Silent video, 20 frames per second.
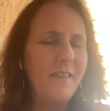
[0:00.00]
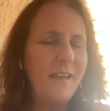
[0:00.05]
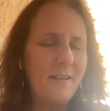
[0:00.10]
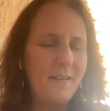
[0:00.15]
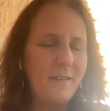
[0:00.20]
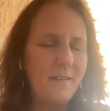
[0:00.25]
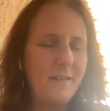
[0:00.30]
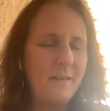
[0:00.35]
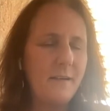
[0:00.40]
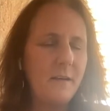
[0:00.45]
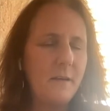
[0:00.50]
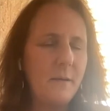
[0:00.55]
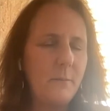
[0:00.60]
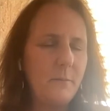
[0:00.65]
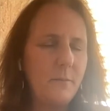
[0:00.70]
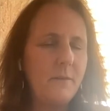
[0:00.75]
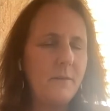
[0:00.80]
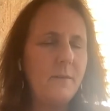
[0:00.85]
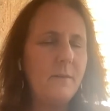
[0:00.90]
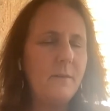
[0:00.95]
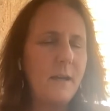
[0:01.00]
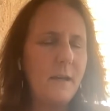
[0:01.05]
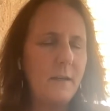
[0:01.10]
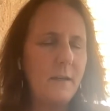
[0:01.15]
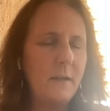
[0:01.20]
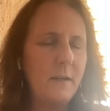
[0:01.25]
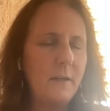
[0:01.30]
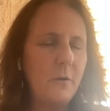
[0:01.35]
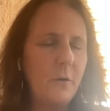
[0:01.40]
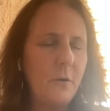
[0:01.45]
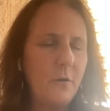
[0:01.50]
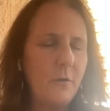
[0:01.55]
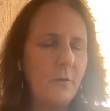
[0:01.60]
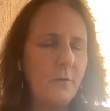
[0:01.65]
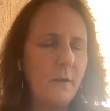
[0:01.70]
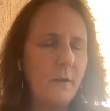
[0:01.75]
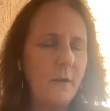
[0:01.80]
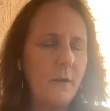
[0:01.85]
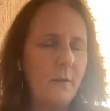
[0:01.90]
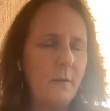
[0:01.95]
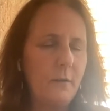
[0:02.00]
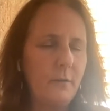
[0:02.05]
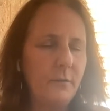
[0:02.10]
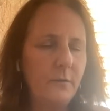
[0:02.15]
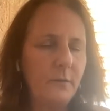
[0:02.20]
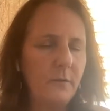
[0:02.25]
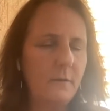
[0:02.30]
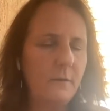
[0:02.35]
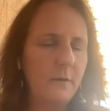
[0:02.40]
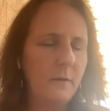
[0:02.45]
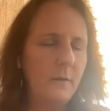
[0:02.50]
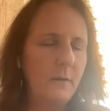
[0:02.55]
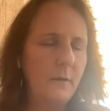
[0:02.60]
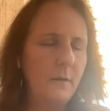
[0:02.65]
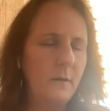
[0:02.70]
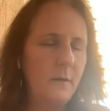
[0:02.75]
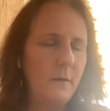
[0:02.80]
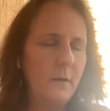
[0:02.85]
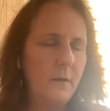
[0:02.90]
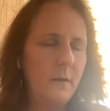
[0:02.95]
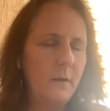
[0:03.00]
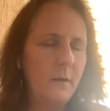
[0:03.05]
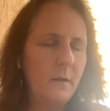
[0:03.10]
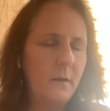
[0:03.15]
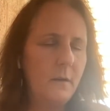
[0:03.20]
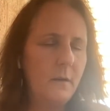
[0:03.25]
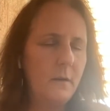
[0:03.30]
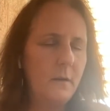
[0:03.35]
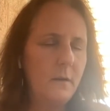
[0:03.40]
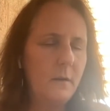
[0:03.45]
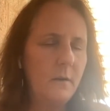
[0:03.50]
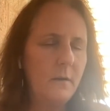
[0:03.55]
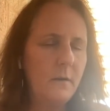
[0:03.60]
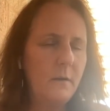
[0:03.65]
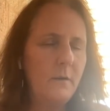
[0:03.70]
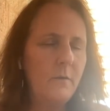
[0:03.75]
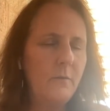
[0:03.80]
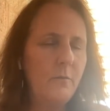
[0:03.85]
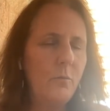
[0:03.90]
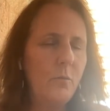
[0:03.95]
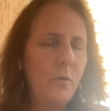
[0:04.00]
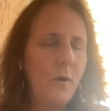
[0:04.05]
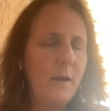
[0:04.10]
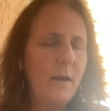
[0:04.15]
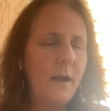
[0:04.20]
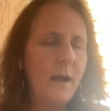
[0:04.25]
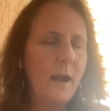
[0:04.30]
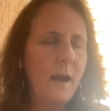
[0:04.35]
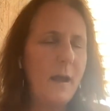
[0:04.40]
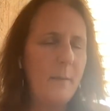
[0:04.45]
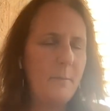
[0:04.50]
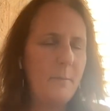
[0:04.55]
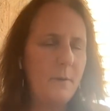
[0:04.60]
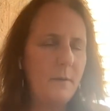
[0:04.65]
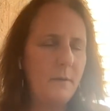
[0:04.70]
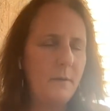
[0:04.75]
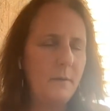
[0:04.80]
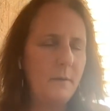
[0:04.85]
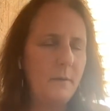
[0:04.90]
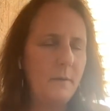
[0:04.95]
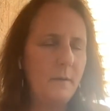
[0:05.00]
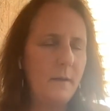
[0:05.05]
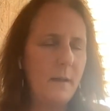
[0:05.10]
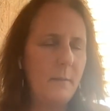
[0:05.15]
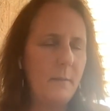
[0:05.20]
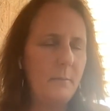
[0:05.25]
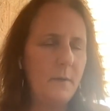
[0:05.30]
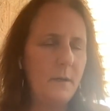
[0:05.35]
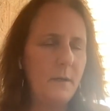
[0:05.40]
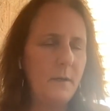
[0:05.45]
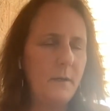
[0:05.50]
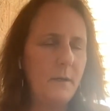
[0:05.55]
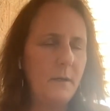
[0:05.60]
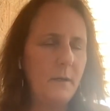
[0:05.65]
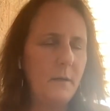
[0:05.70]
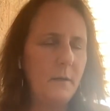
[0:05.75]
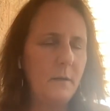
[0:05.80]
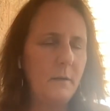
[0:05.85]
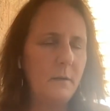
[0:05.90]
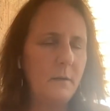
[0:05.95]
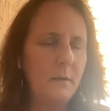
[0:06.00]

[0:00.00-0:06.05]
that same state in ourselves. Think of what happens in that meeting.